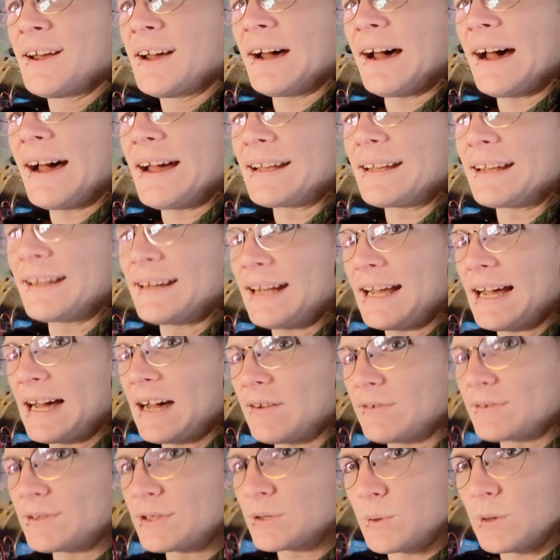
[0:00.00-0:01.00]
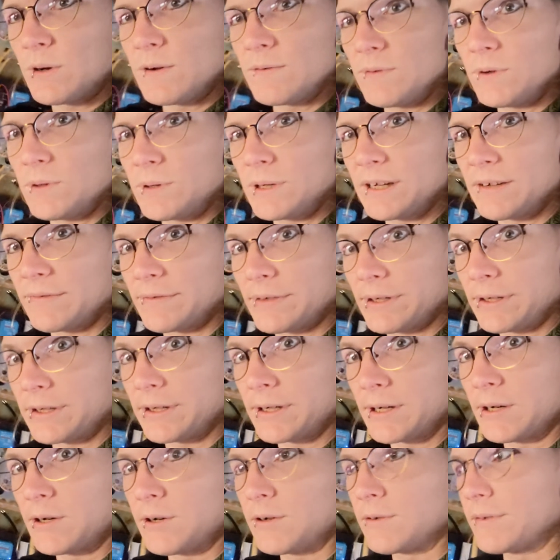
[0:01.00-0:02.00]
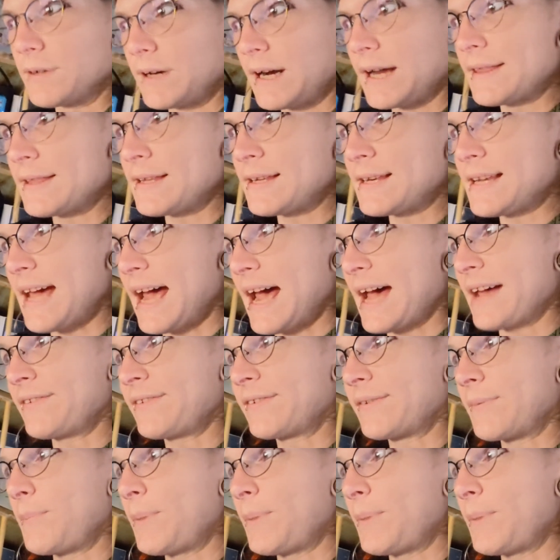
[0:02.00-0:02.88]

I can have a 12 volt converter over at the desk.